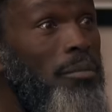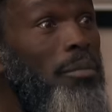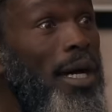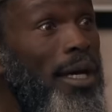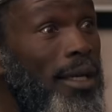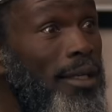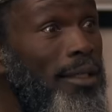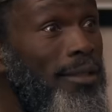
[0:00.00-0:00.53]

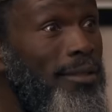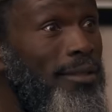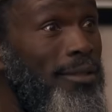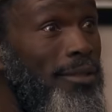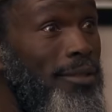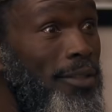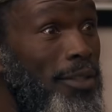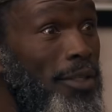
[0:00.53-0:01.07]
Myra,
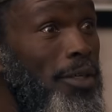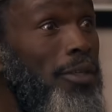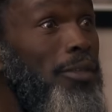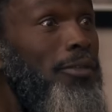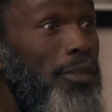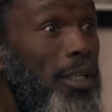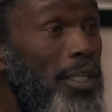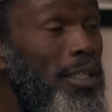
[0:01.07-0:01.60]

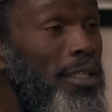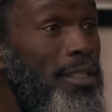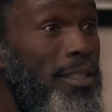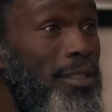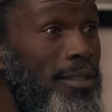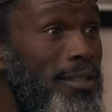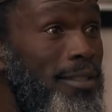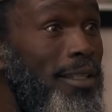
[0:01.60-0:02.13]
gold,
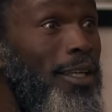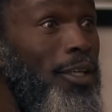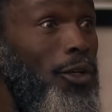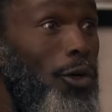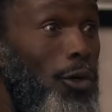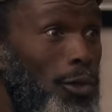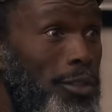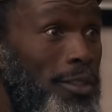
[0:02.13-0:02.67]
frankincense,
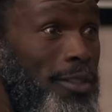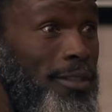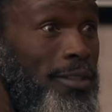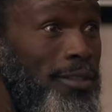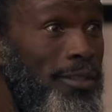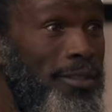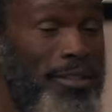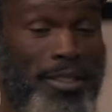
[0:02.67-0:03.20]
and gold.
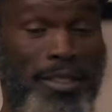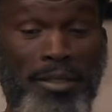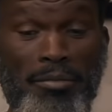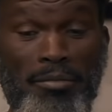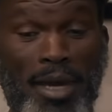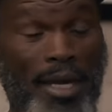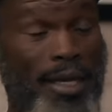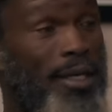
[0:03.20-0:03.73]
Yes.
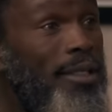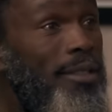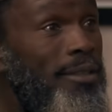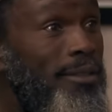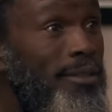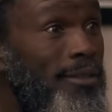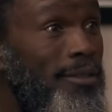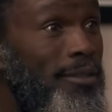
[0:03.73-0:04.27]
Myra,
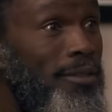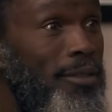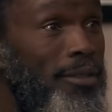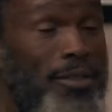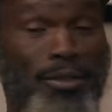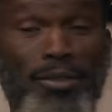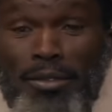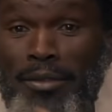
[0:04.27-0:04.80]

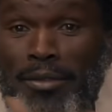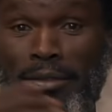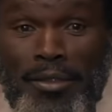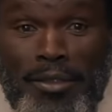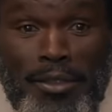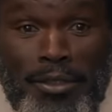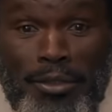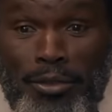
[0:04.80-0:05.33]
to,
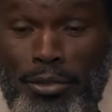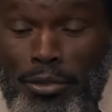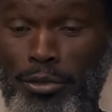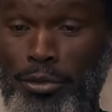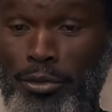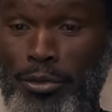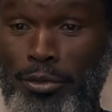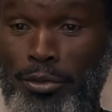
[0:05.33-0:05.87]

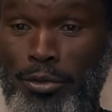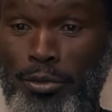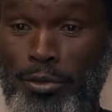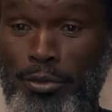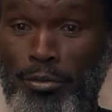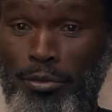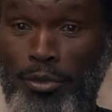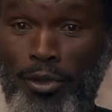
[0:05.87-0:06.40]
to
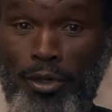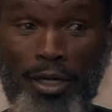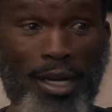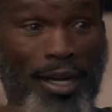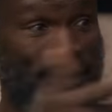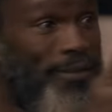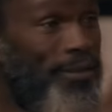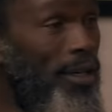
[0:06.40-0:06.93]

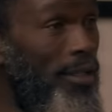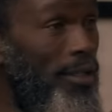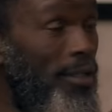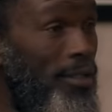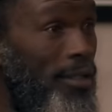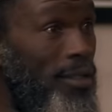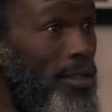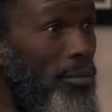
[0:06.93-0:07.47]
clarify
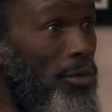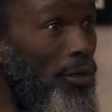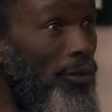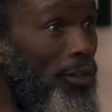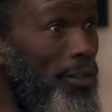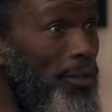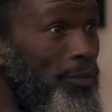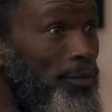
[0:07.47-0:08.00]
that this is the
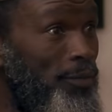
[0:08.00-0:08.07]
prophet.